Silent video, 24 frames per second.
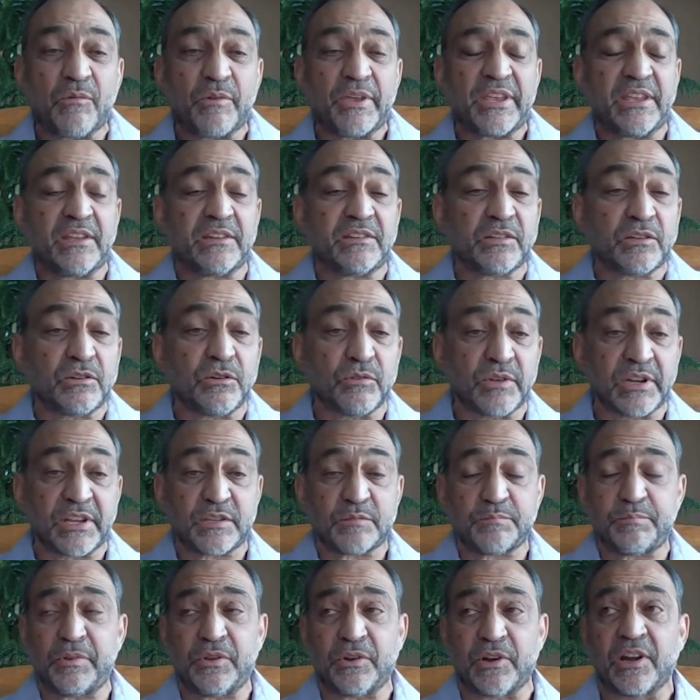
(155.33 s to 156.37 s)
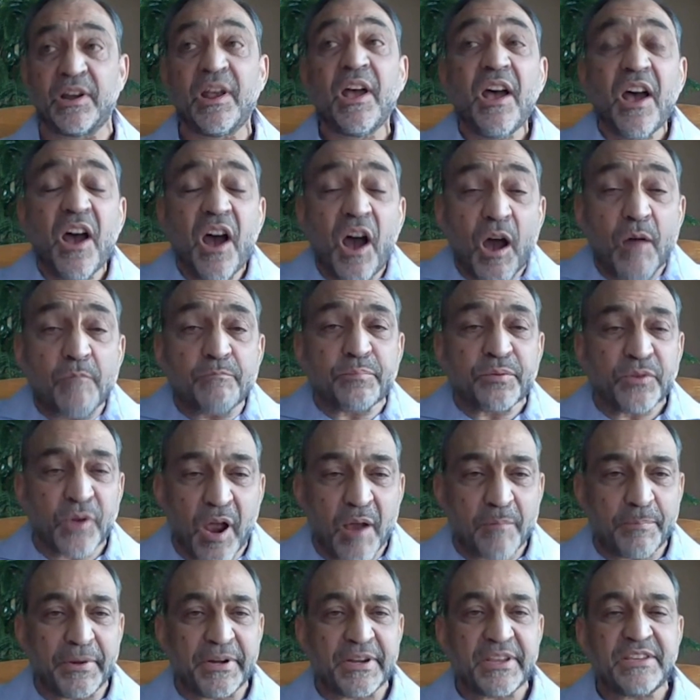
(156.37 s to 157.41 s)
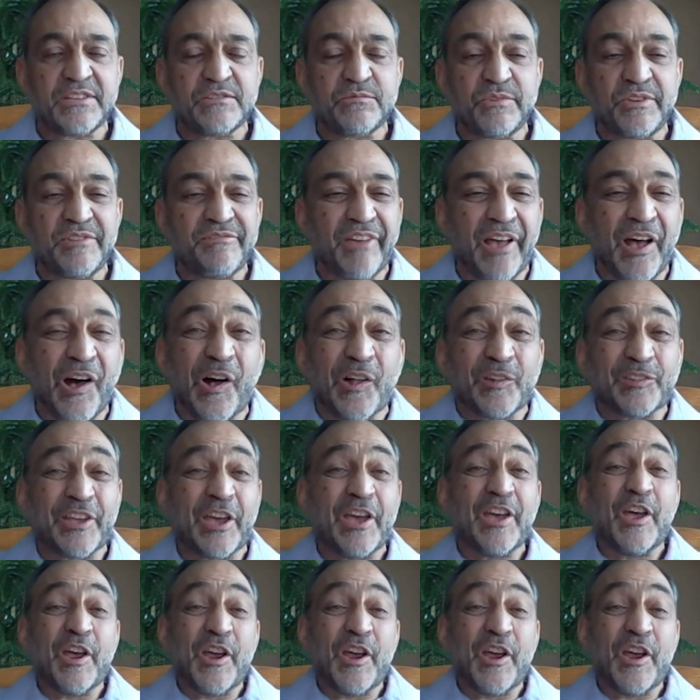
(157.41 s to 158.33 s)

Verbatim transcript: we get to go and explore on properties we've held